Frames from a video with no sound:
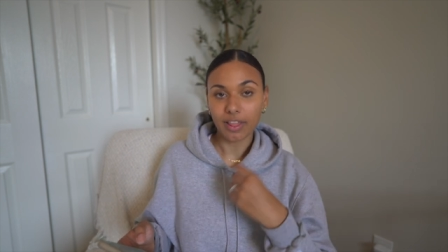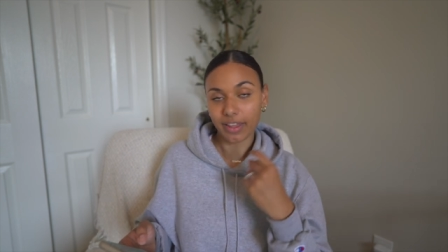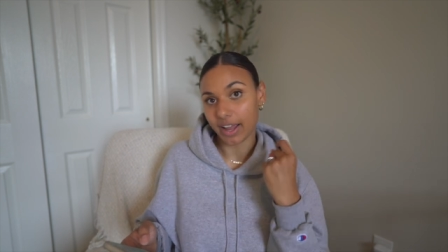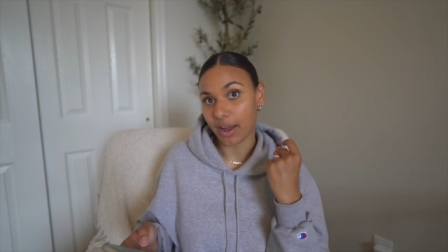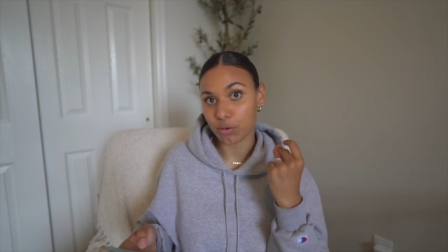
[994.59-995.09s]

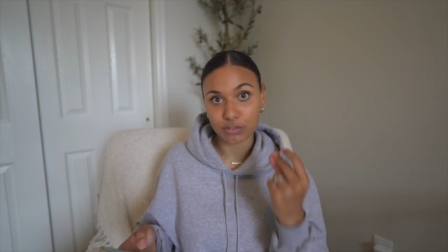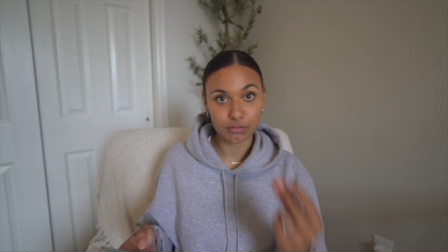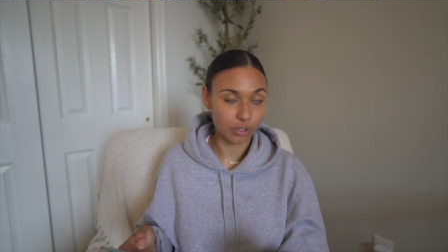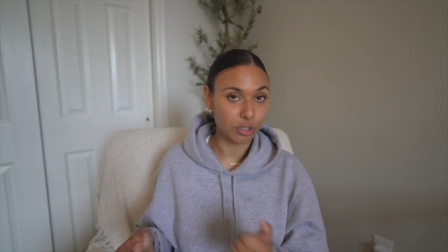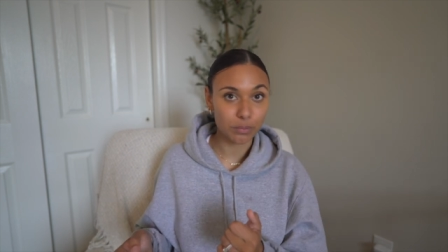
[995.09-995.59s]
like, I was
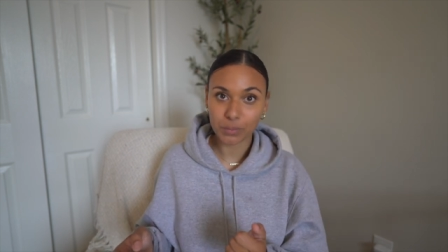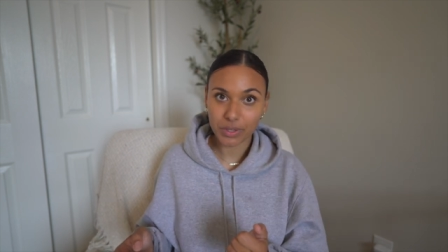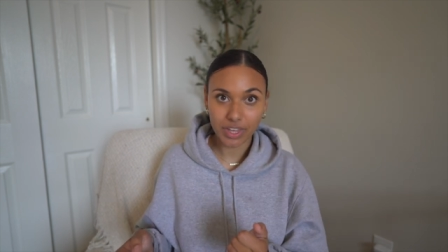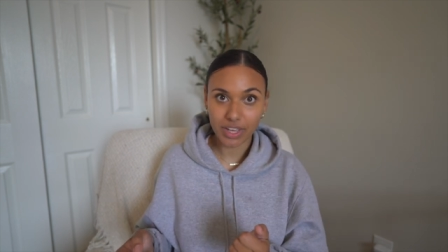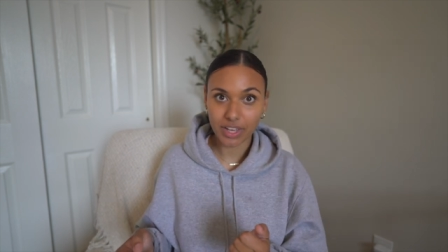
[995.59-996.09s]
firm
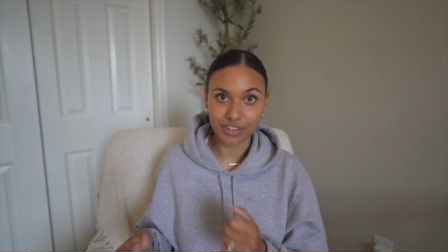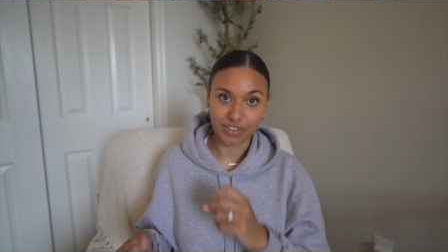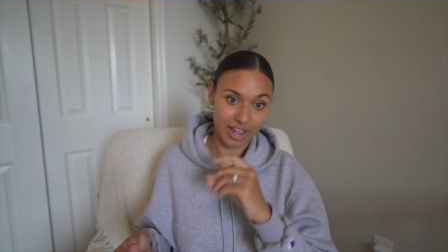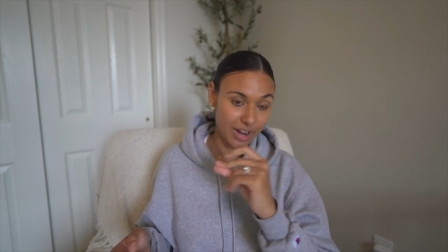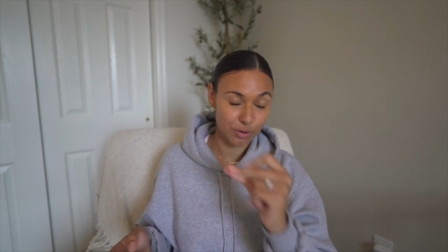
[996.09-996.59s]
with it, and
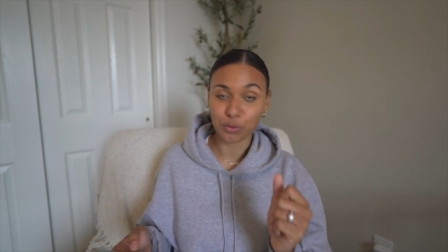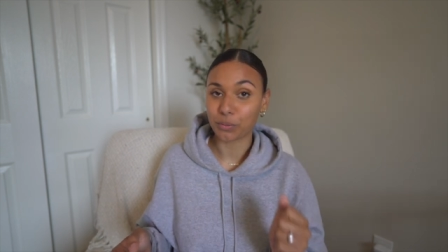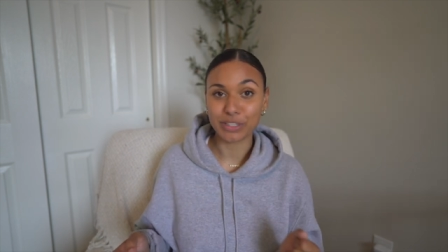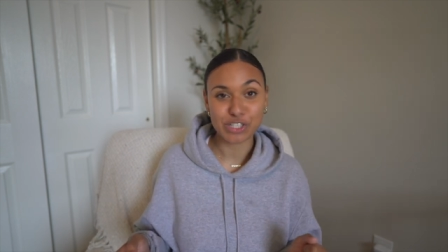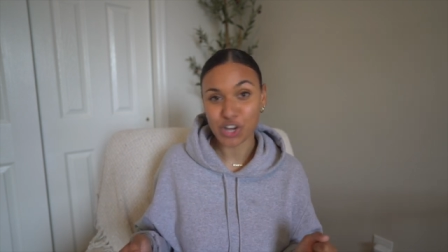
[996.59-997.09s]
I don't
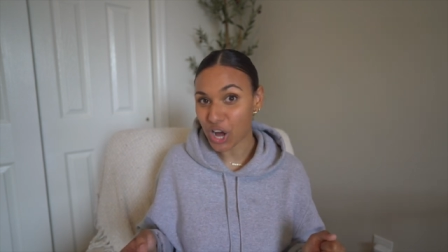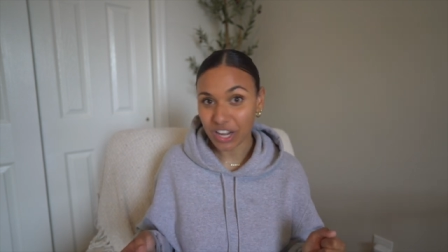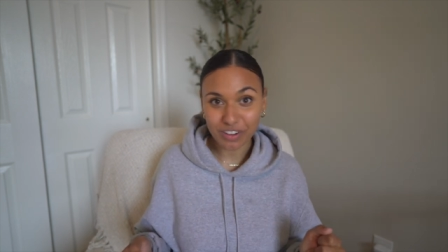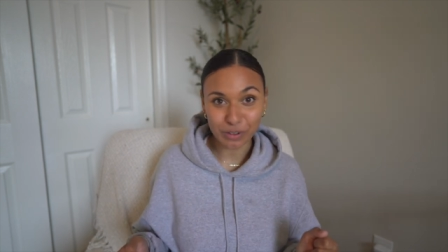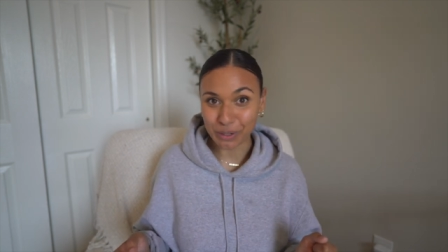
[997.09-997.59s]
normally
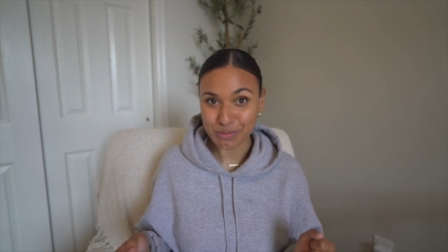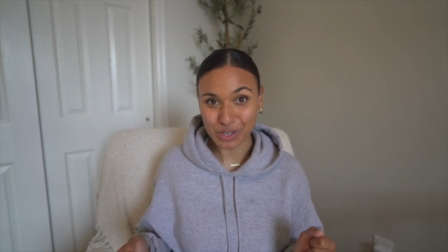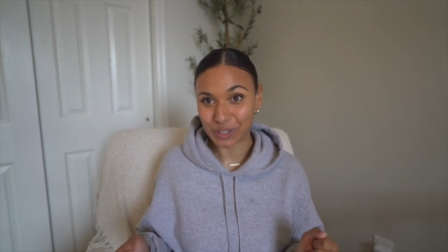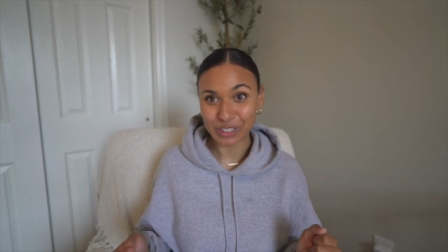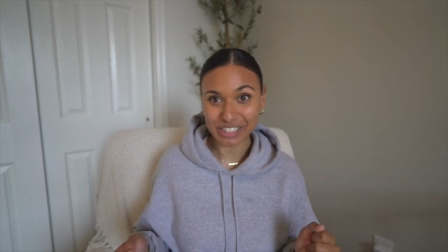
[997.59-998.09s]
talk firm to
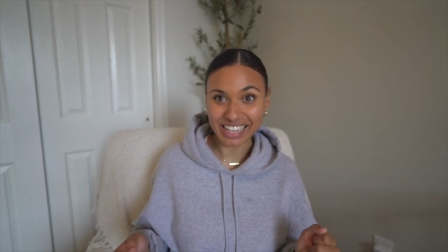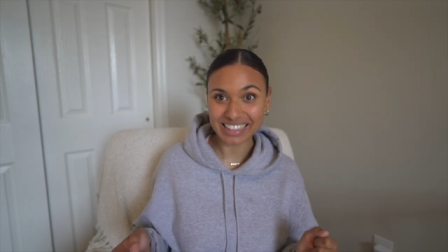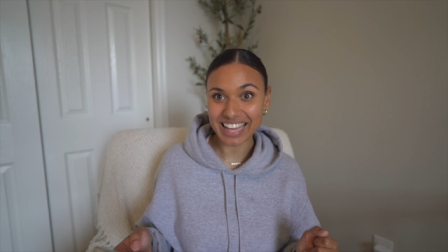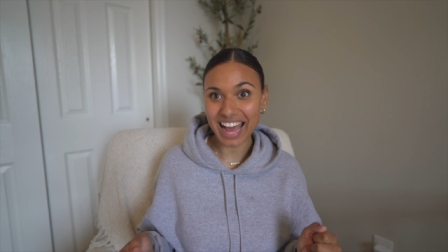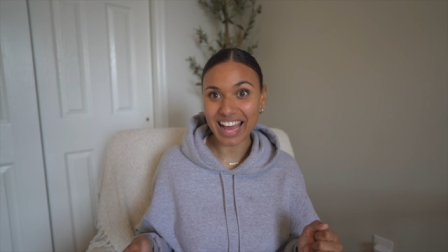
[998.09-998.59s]
her like
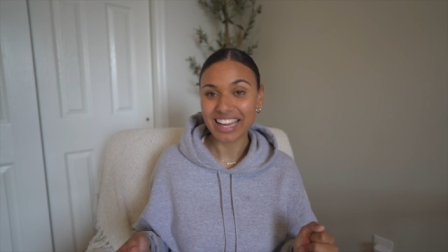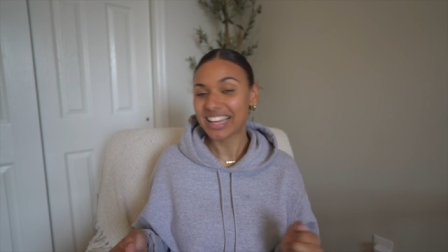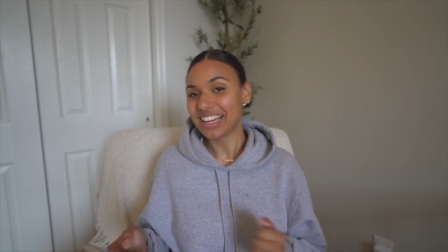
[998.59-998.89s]
that.